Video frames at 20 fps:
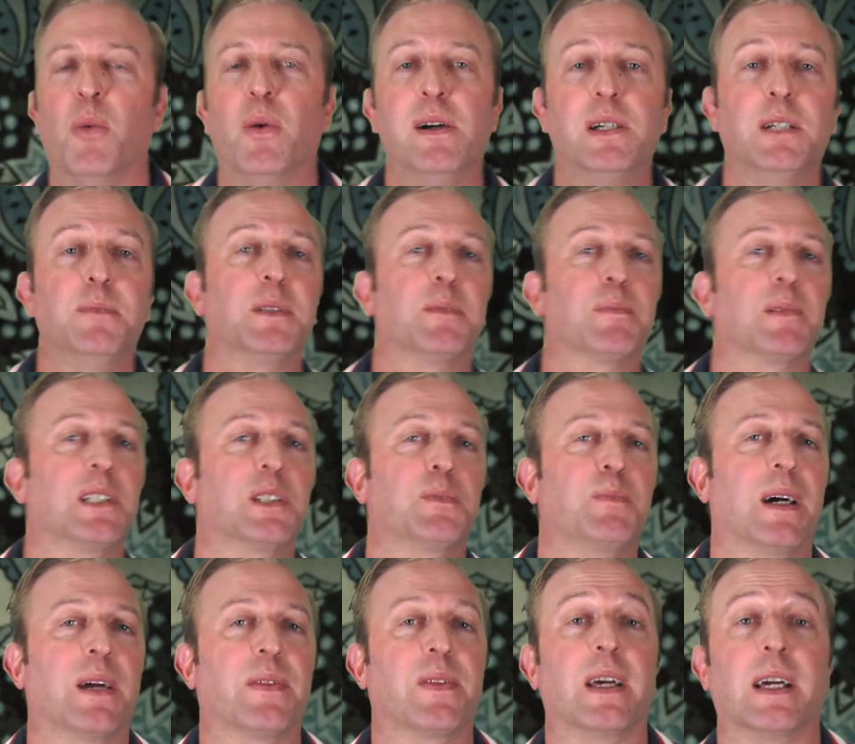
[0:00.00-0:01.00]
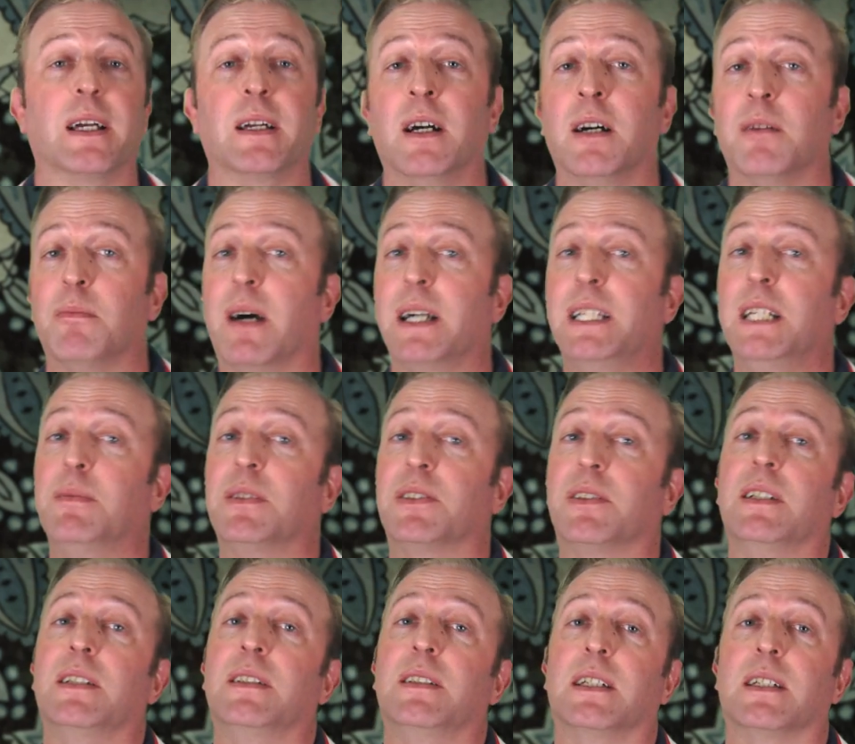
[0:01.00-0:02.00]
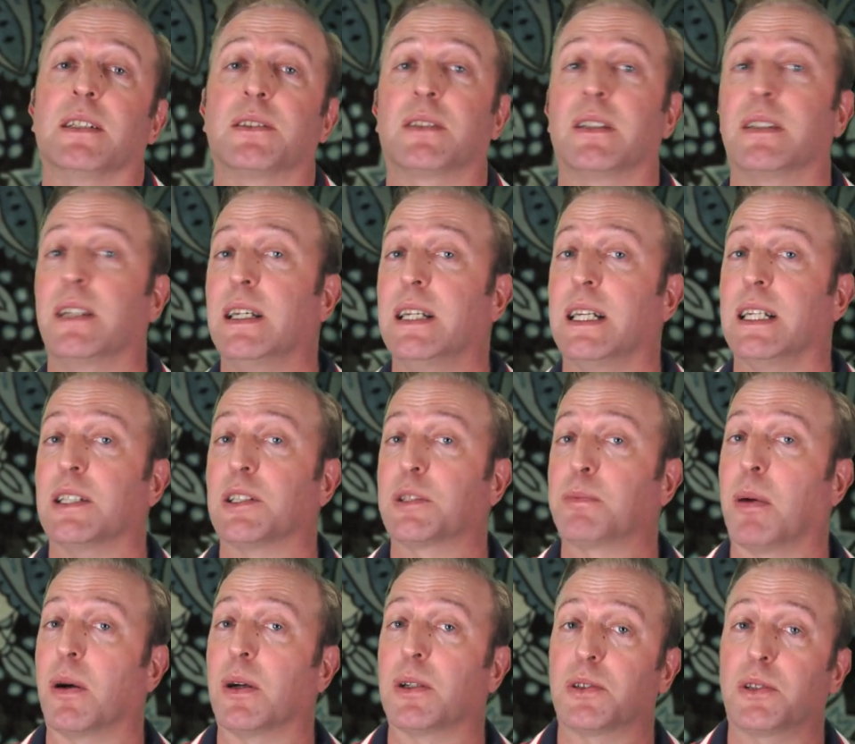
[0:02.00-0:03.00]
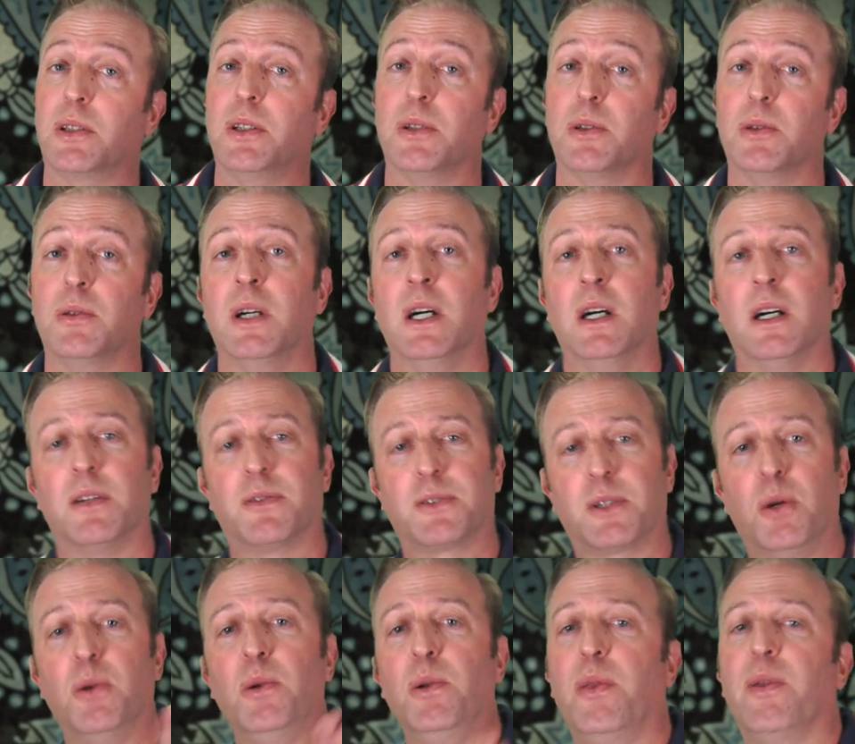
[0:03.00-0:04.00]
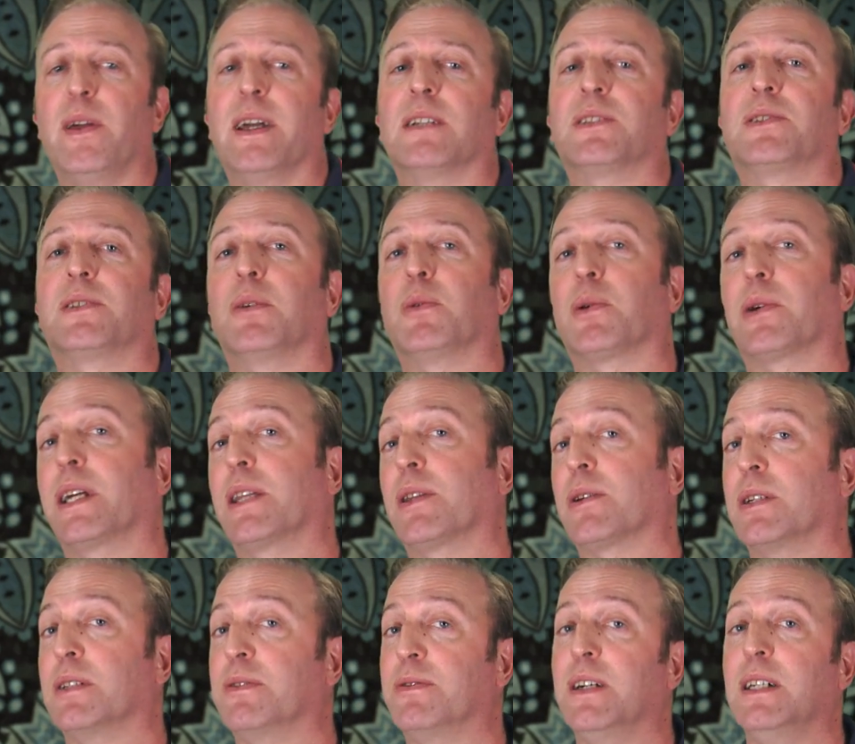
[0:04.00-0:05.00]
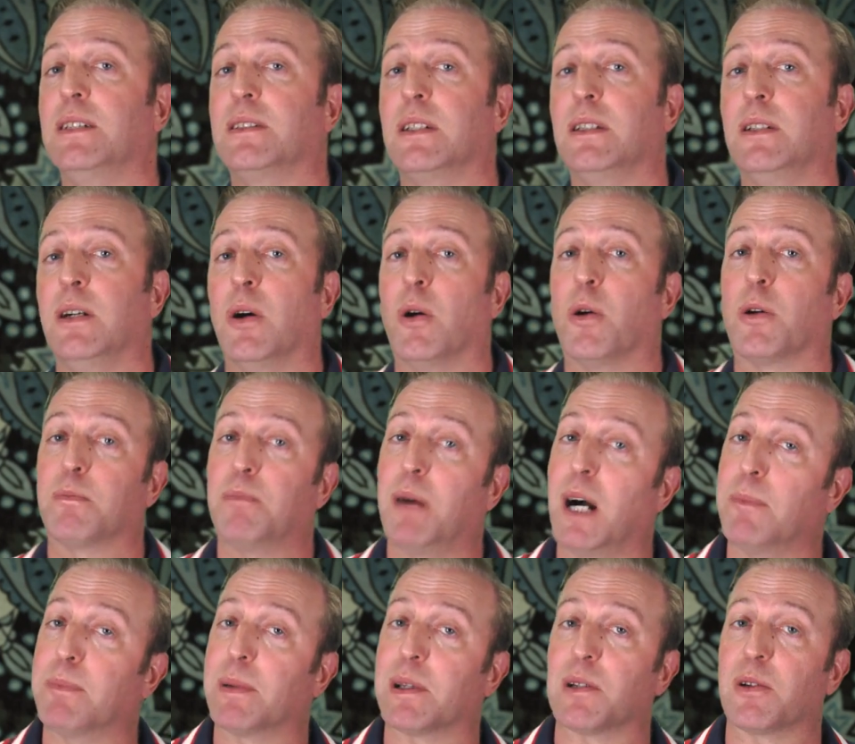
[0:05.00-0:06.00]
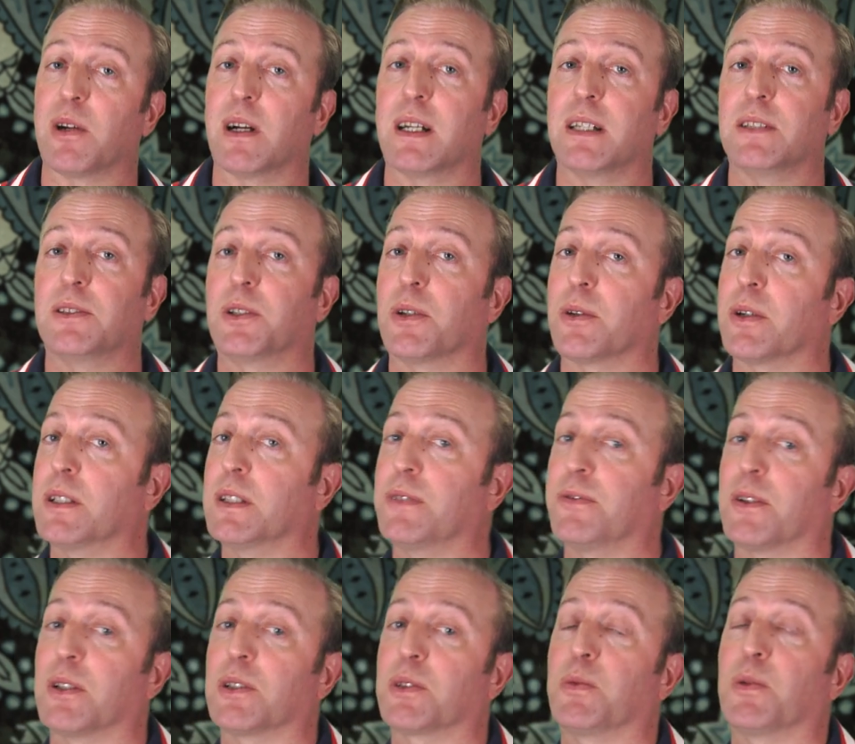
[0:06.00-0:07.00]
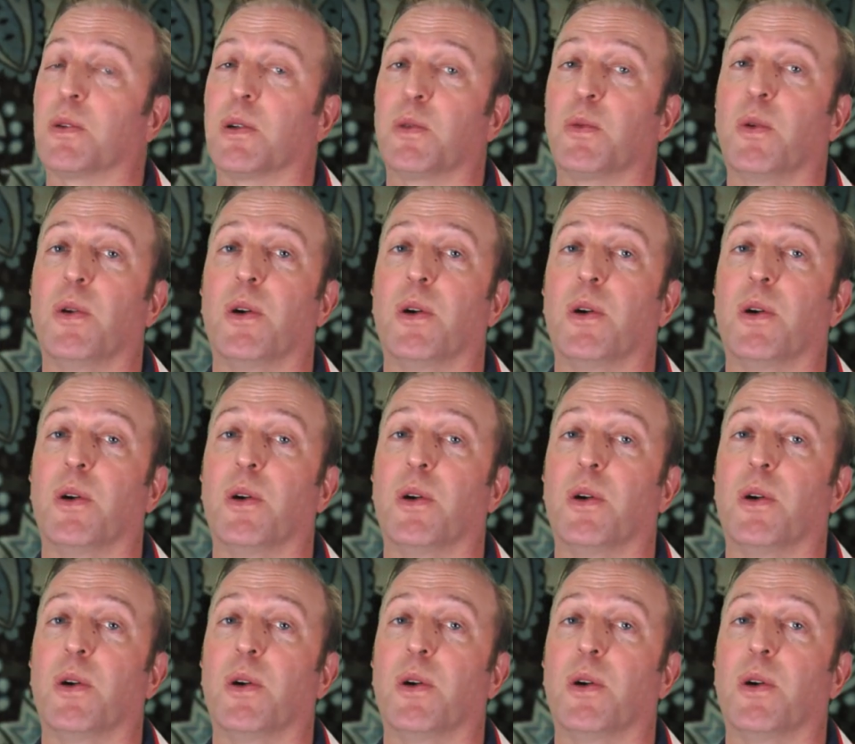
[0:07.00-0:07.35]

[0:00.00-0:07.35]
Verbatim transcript: Welcome to British Pathé. My name is Indy, and today is part two of cool things that were either invented or popularized during the First World